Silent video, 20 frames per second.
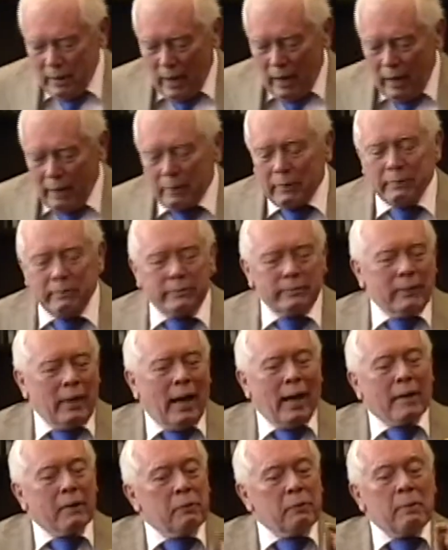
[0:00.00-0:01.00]
I,
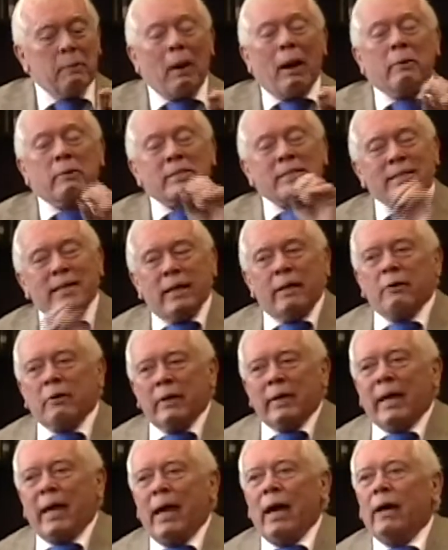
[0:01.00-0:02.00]
I can remember I was sitting on
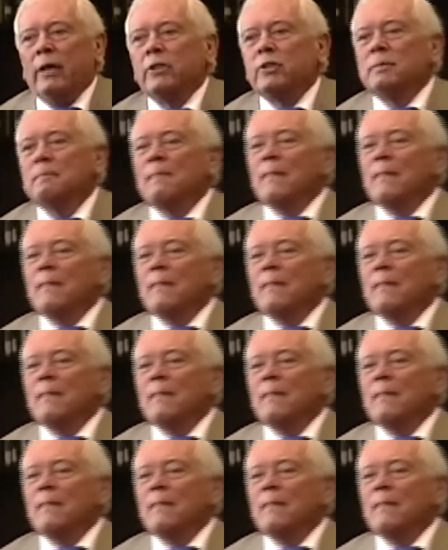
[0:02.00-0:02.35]
the couch,